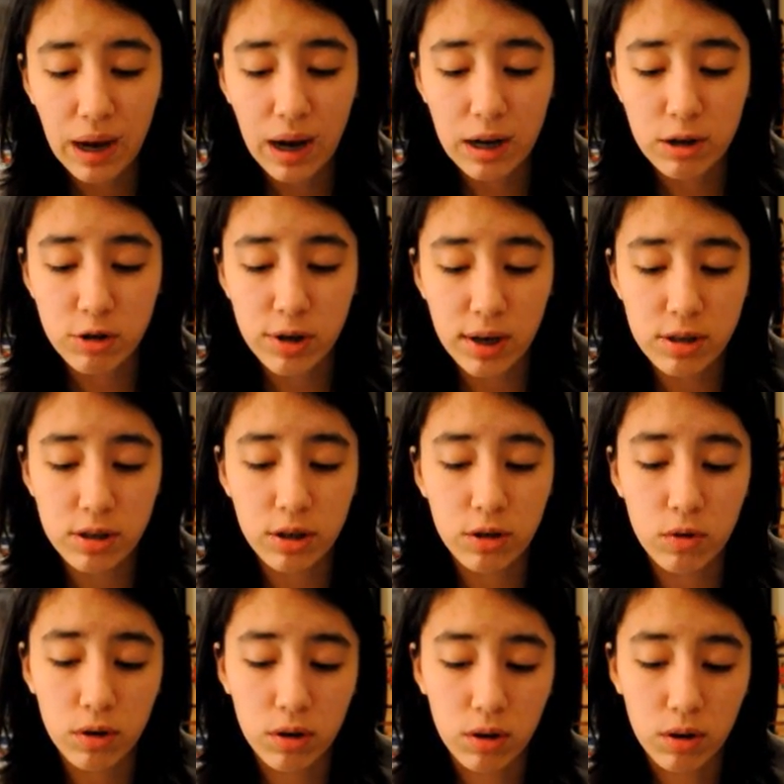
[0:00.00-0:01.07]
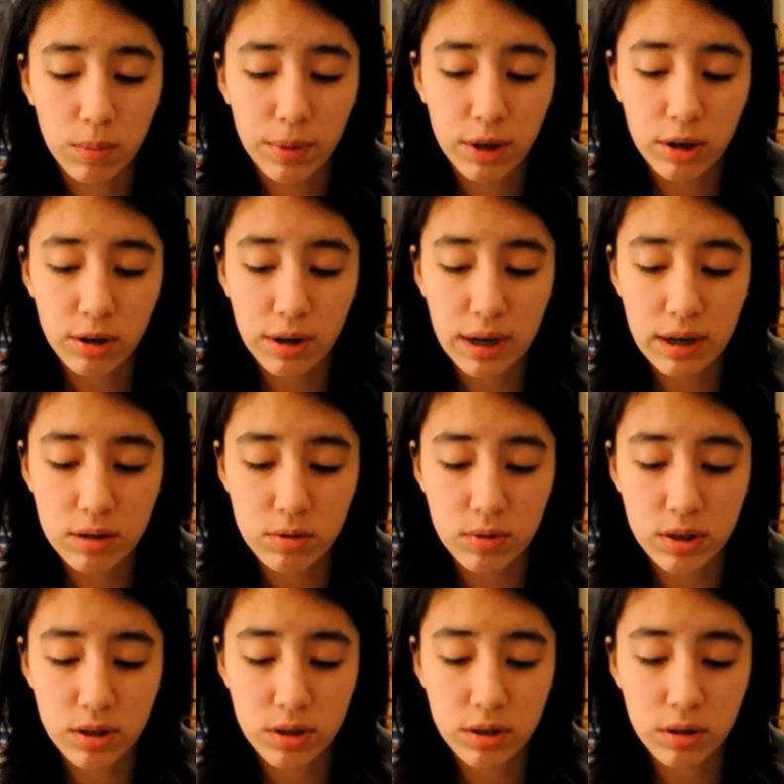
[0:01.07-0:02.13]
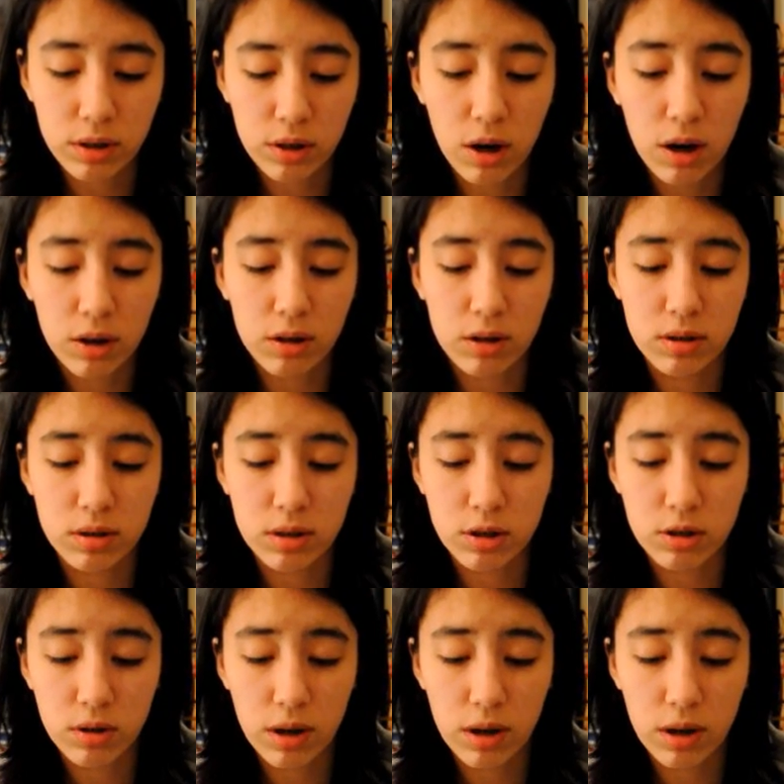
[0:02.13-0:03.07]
I tried to ignore her, but her hand was still innocuously